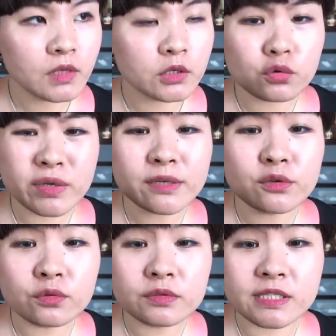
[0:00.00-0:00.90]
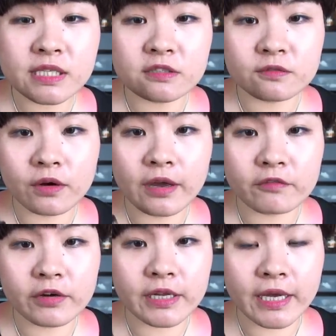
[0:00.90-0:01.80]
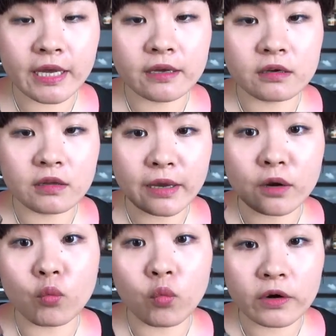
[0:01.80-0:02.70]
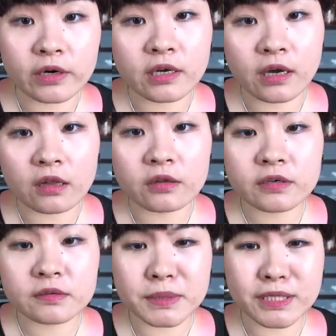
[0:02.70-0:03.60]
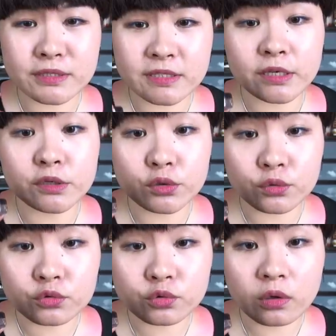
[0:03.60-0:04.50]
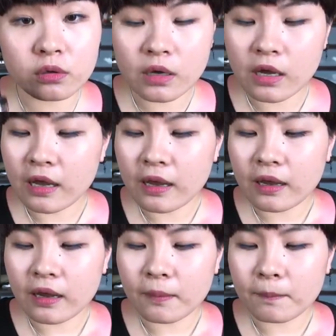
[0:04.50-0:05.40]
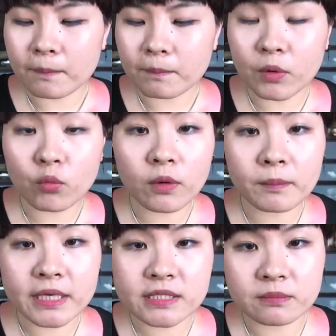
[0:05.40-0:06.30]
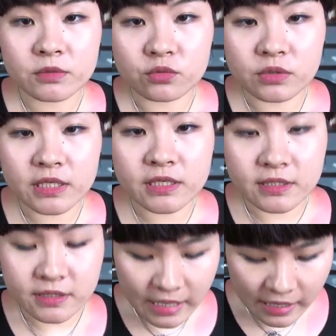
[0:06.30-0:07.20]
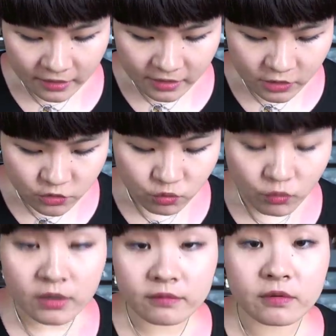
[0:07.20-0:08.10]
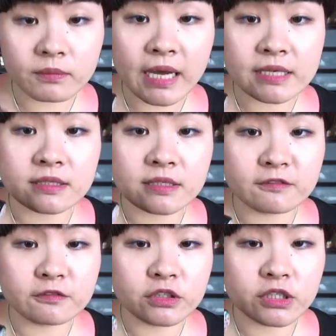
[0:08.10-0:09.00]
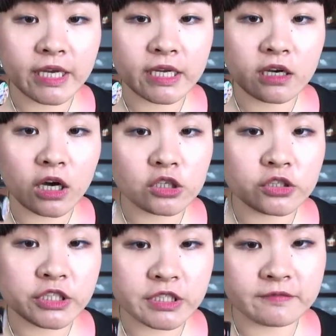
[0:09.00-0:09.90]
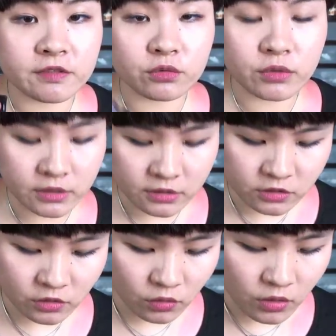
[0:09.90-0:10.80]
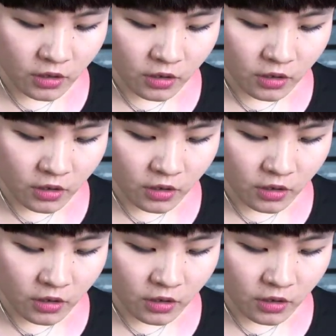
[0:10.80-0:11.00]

you can use these for everyday like work color because they're neutral. But what makes them unique is that each one of them has a different like color shift to it. So